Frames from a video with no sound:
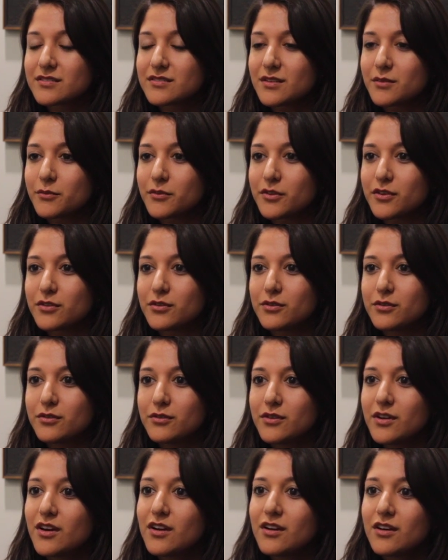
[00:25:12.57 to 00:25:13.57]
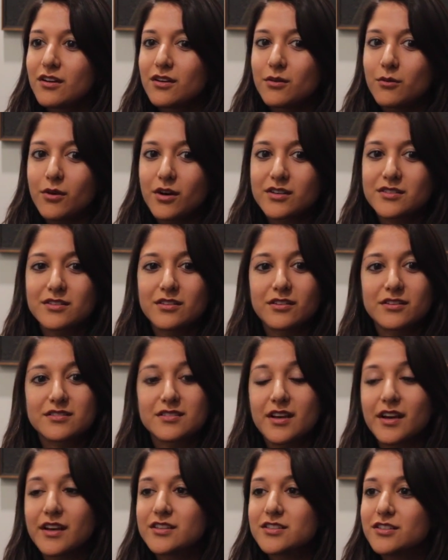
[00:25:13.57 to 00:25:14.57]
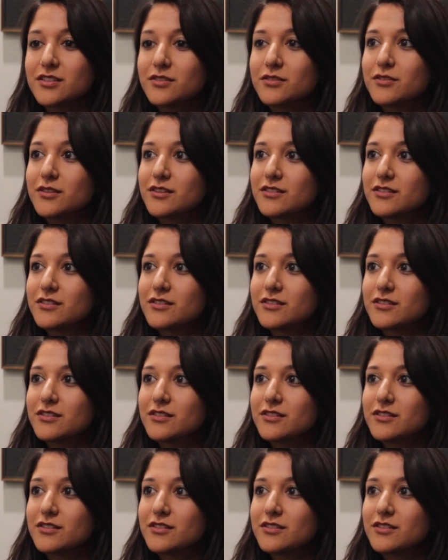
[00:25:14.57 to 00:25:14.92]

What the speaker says: Someone who walks alongside you